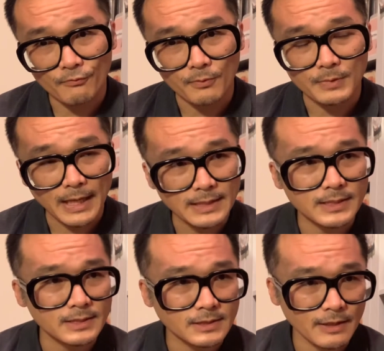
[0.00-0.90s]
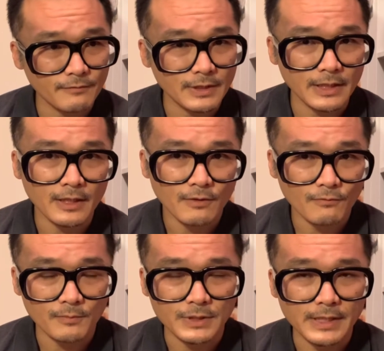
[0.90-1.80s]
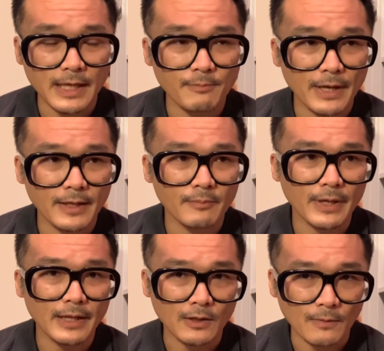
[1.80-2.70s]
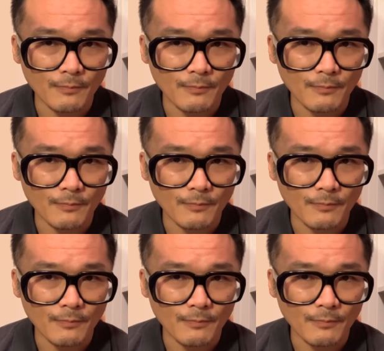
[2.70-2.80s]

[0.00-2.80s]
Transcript: from 1970 from D.A. Pennebaker.